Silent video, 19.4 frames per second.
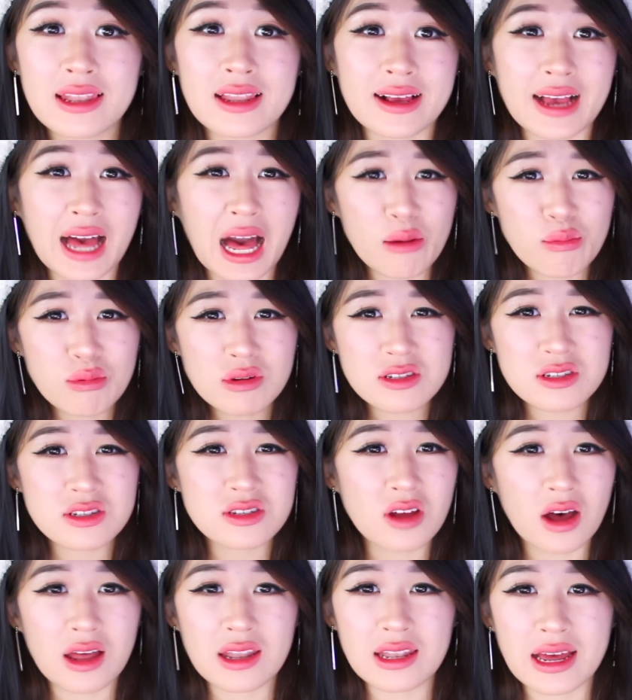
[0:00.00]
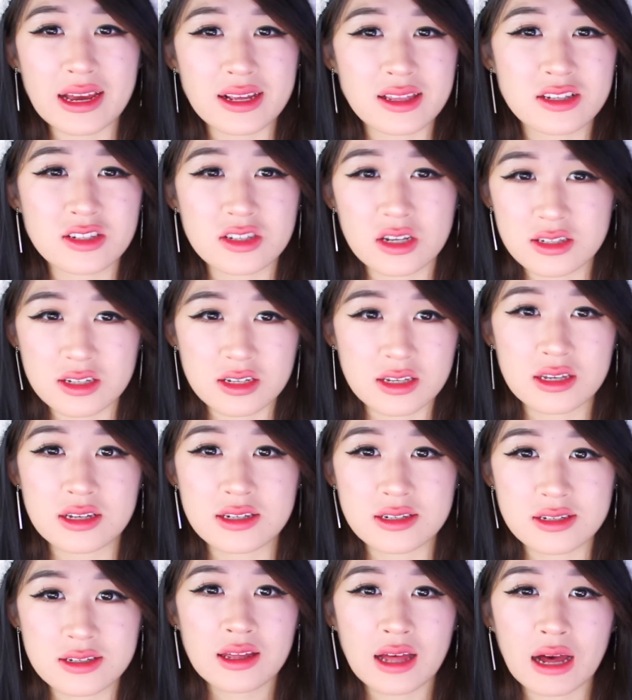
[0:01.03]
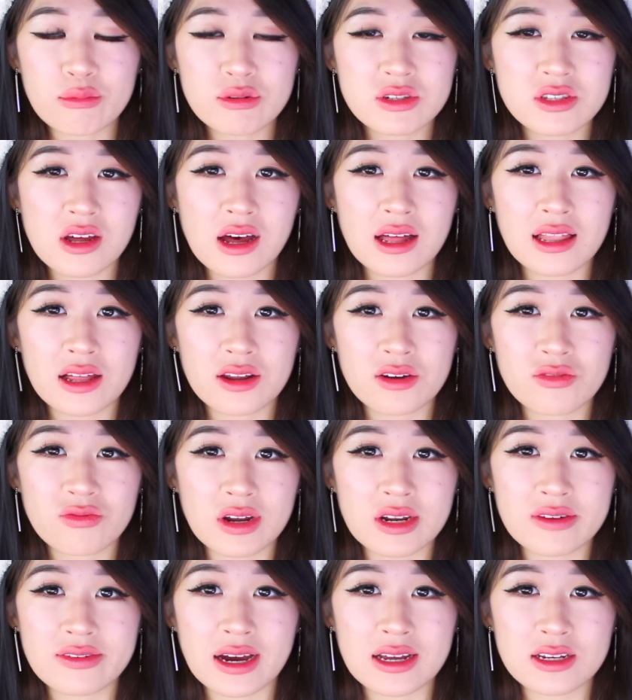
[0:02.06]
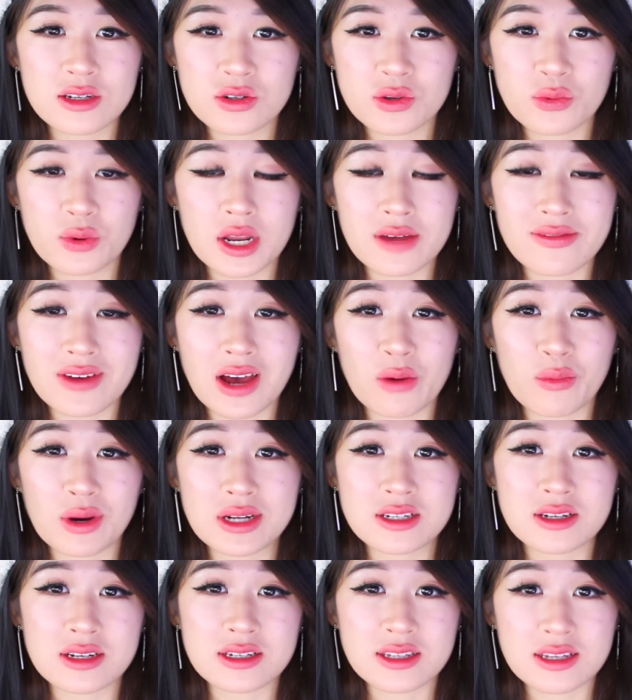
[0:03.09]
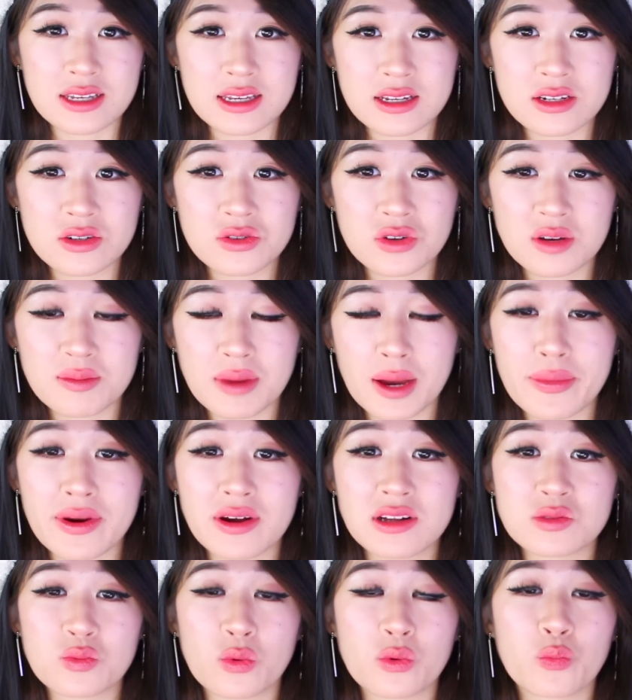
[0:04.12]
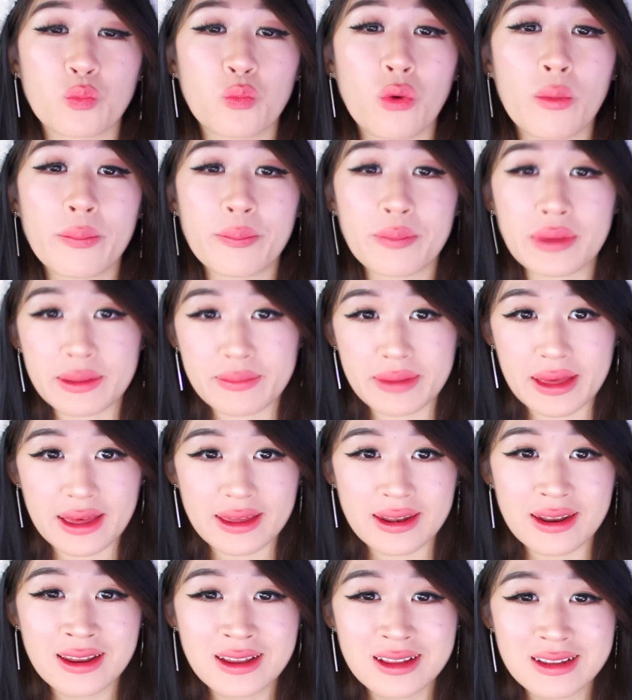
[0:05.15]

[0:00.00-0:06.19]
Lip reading: Like, I was not like this as a kid. I was not allowed to run around and do whatever I wanted as a kid. Dude, my parents would whoop me, man.